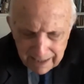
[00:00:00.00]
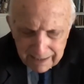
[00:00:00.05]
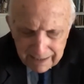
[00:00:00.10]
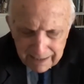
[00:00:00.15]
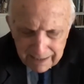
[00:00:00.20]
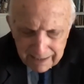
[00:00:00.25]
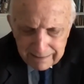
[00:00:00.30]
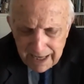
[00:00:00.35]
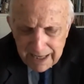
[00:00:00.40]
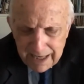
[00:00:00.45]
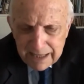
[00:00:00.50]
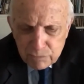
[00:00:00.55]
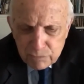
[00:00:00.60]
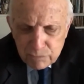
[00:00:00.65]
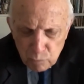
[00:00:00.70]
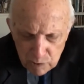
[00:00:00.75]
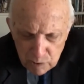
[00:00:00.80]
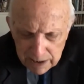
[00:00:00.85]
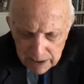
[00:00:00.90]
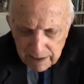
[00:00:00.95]
that
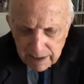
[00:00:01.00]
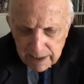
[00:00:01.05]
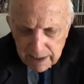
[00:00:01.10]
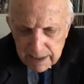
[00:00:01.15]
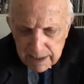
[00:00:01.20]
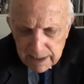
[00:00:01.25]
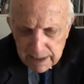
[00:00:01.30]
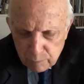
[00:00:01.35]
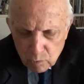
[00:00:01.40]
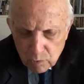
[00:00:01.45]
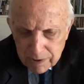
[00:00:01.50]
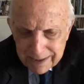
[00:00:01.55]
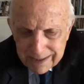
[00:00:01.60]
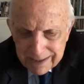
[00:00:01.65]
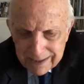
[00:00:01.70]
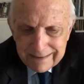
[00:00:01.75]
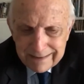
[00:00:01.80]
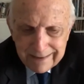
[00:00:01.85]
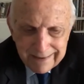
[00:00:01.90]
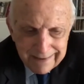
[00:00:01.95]
it's really
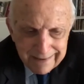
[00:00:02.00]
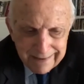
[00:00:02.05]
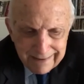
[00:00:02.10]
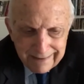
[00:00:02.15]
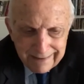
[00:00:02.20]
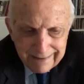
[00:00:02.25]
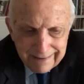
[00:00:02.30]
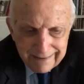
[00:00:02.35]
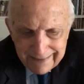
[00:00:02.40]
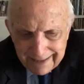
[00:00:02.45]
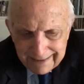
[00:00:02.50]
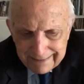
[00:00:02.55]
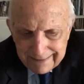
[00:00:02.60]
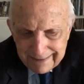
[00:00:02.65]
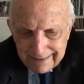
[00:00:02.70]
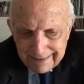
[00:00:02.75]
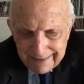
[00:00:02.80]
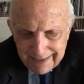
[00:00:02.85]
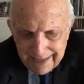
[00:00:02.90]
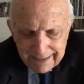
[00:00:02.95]
important
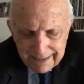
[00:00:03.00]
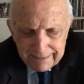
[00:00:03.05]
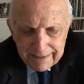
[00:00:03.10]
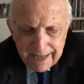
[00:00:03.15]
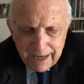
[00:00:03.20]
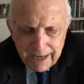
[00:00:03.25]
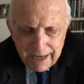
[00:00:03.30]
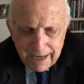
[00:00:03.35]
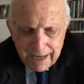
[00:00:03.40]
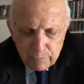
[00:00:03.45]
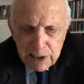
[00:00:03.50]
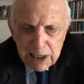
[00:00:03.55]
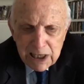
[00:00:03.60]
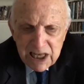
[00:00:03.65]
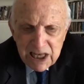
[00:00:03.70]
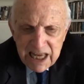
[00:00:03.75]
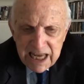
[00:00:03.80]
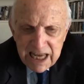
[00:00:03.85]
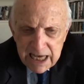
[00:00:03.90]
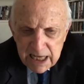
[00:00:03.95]
that we
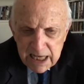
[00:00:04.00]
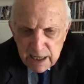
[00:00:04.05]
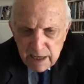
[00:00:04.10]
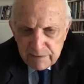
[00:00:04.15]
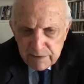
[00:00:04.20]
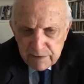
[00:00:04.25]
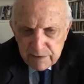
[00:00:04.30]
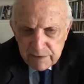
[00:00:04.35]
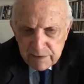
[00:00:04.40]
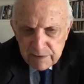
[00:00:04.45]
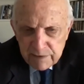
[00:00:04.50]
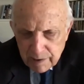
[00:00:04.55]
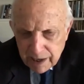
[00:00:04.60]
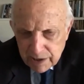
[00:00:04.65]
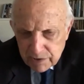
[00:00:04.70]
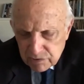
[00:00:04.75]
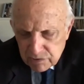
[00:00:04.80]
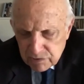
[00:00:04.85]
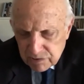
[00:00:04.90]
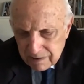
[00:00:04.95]
lean in the
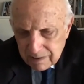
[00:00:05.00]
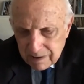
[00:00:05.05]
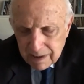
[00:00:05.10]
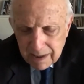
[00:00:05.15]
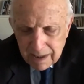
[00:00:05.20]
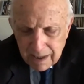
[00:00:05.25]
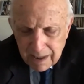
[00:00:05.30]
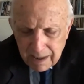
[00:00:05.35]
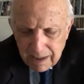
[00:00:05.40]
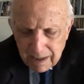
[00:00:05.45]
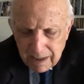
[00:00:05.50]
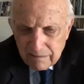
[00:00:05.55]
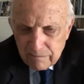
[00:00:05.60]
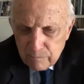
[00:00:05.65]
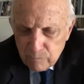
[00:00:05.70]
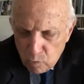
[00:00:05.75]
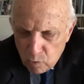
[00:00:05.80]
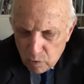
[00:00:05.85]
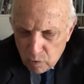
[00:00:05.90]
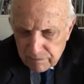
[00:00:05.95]
direction
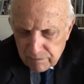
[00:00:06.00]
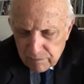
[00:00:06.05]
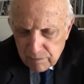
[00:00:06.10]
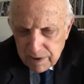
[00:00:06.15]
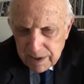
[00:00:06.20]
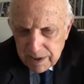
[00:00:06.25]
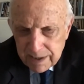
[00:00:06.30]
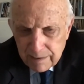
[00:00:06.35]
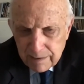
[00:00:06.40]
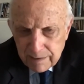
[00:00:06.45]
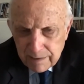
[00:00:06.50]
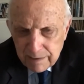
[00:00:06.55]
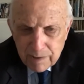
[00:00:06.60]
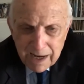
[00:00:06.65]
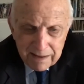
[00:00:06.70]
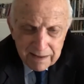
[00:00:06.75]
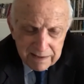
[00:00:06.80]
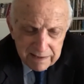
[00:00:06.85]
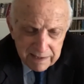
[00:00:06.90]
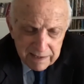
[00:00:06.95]
of more freedom
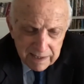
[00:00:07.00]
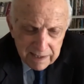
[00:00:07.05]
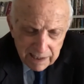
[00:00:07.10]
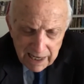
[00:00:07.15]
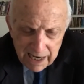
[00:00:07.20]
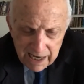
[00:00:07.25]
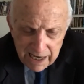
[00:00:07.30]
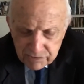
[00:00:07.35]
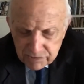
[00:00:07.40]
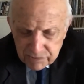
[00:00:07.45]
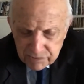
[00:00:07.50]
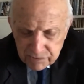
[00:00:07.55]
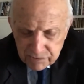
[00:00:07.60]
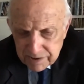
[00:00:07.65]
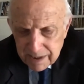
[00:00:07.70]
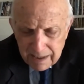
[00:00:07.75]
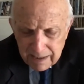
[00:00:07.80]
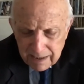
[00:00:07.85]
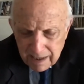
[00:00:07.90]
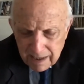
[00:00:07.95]
rather than less,